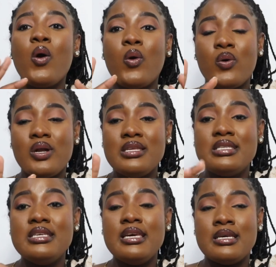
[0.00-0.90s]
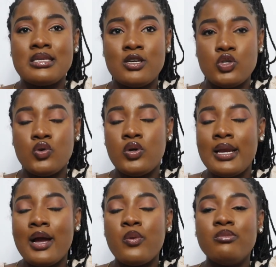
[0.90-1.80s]
quality is assured,
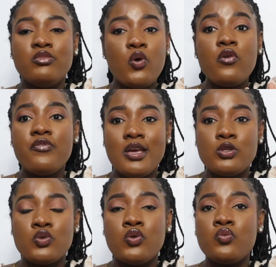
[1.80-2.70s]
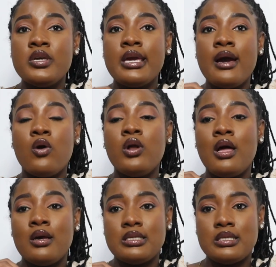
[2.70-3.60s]
like no fake zone. We get all
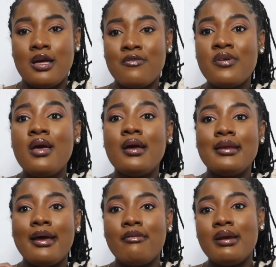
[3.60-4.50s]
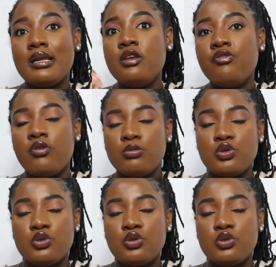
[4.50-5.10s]
our stuff directly from